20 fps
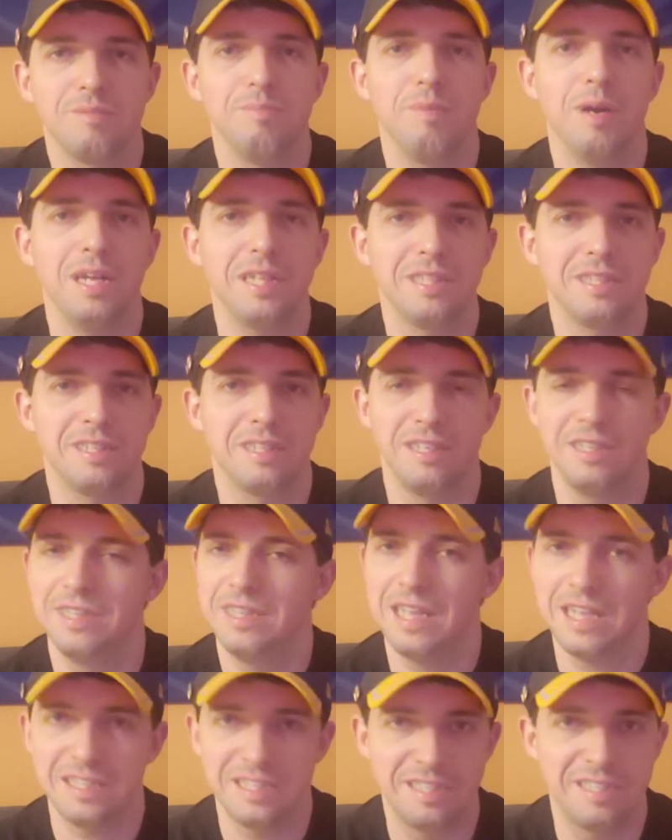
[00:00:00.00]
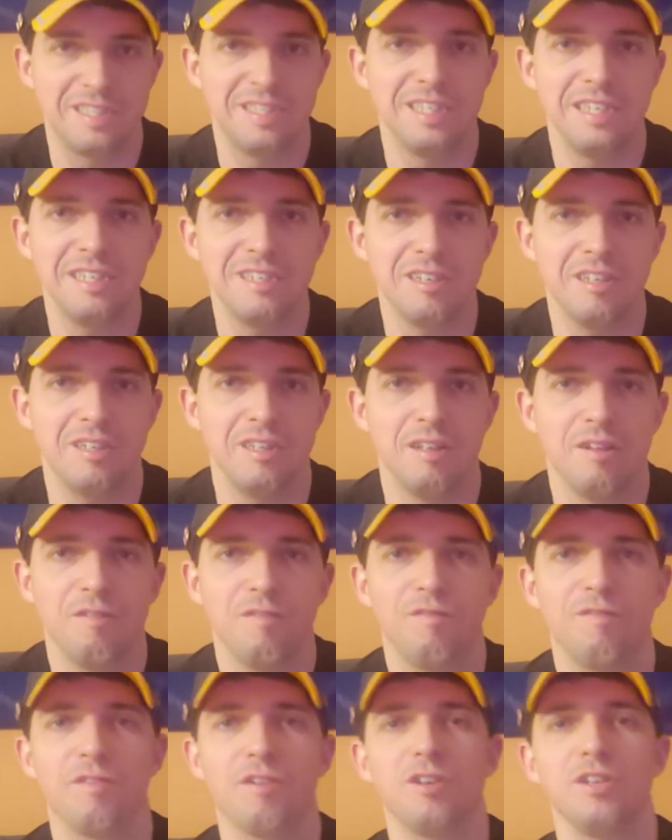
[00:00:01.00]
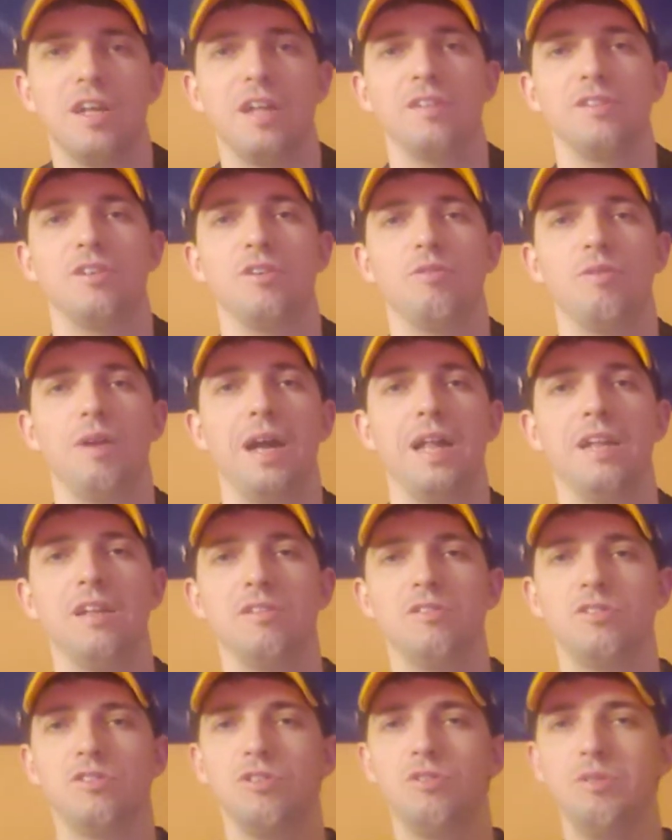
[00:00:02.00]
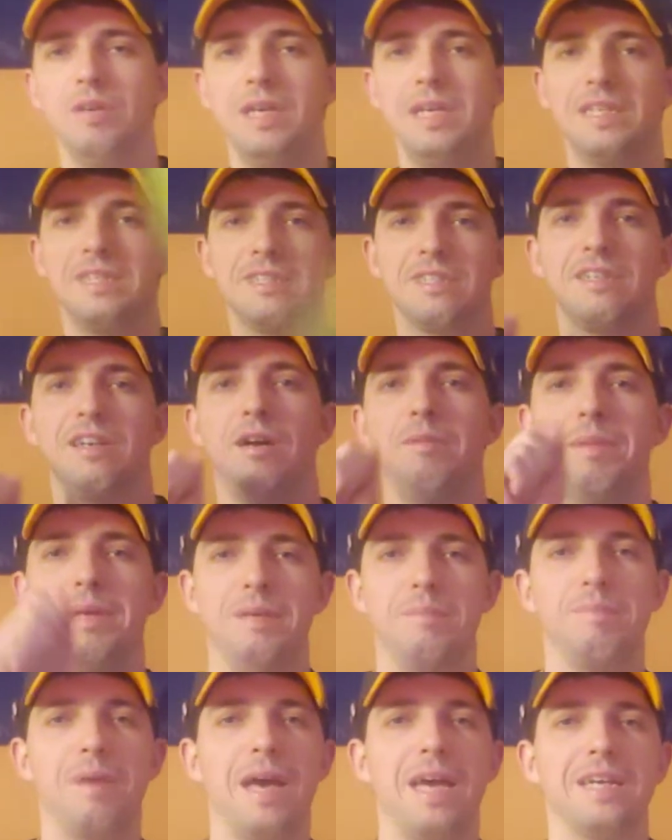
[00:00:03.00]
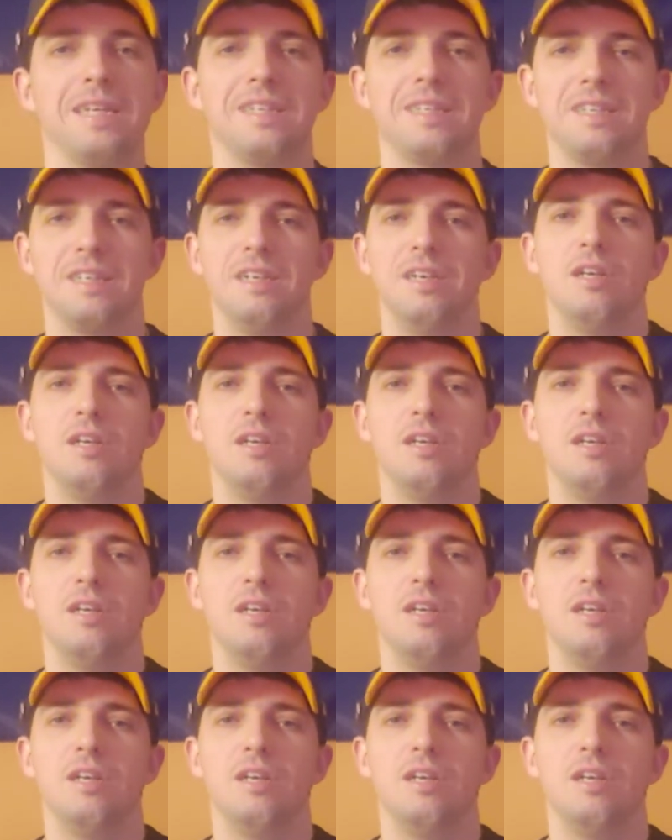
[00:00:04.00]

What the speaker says: But next season, Fernando Alonso is coming back